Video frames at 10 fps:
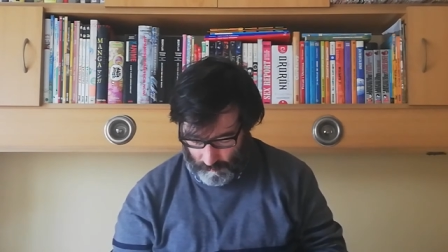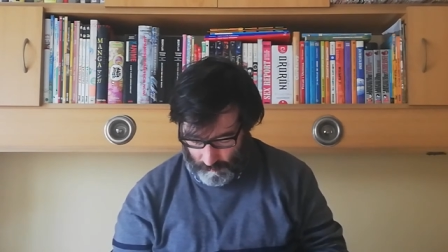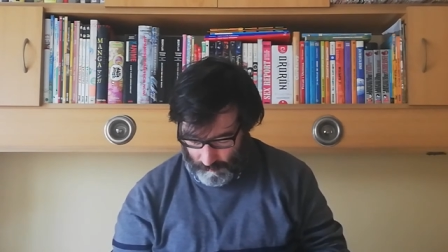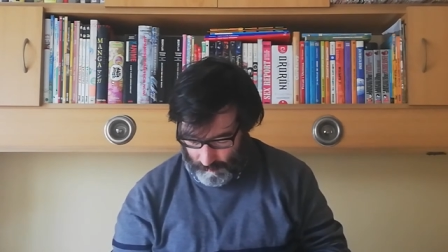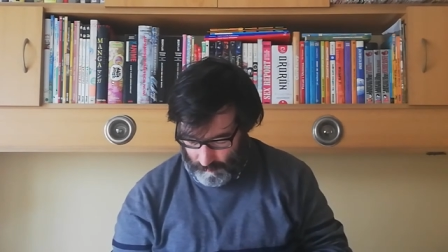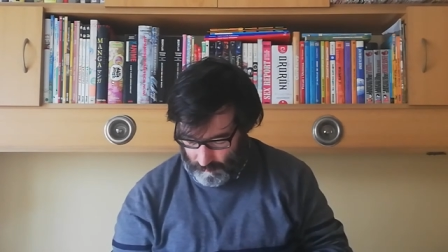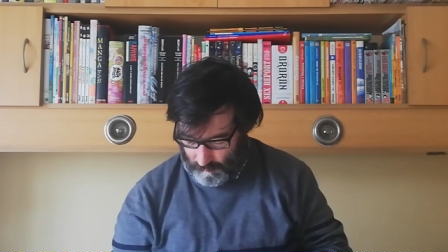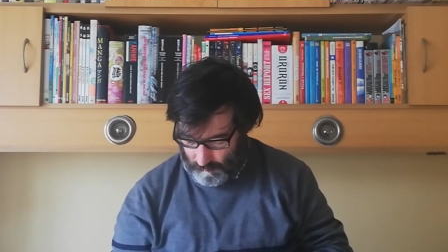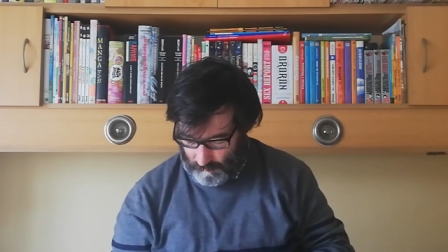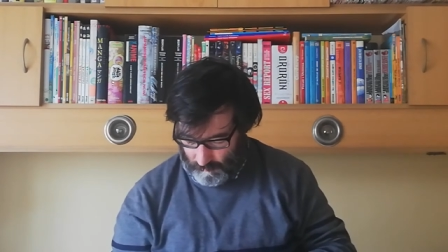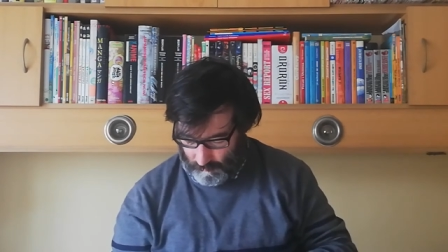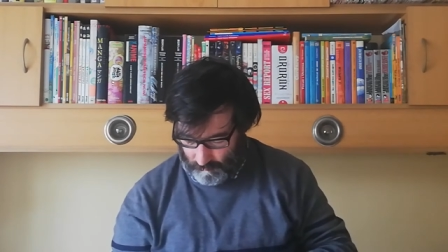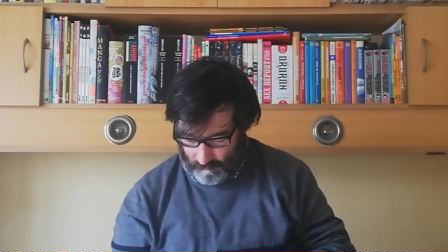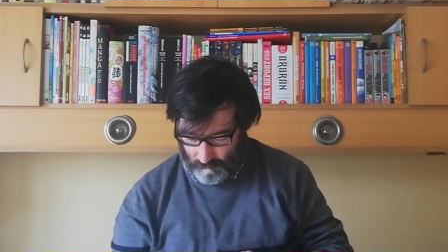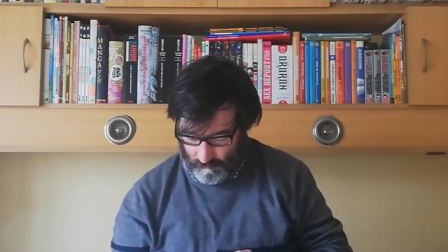And
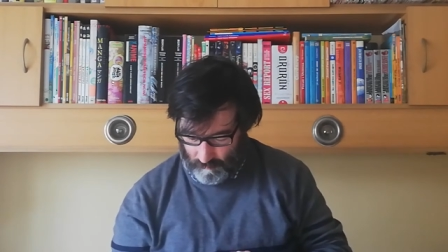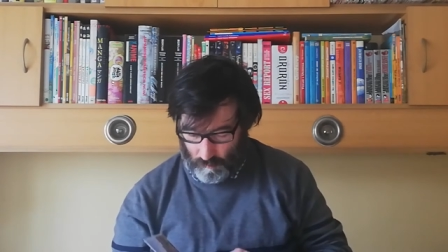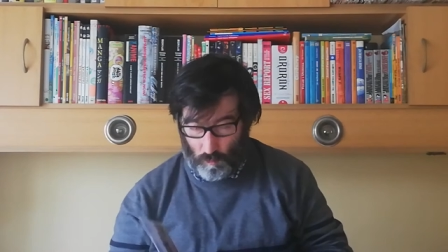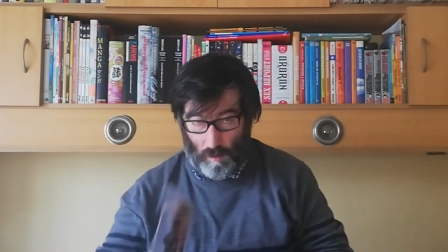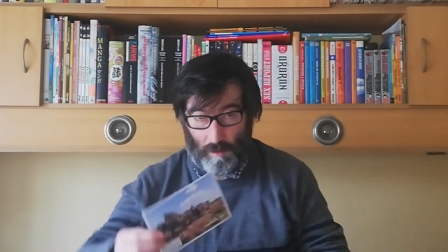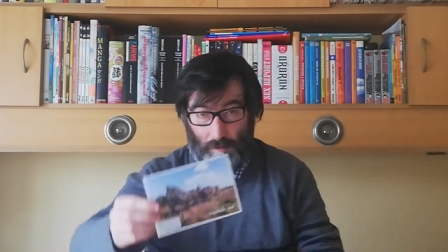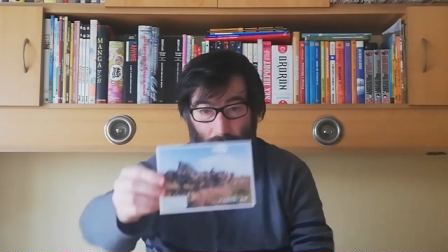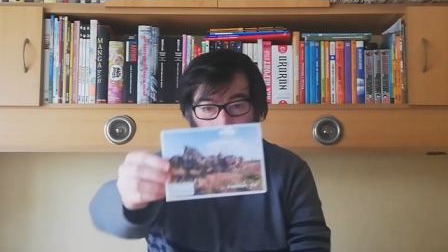it's this one.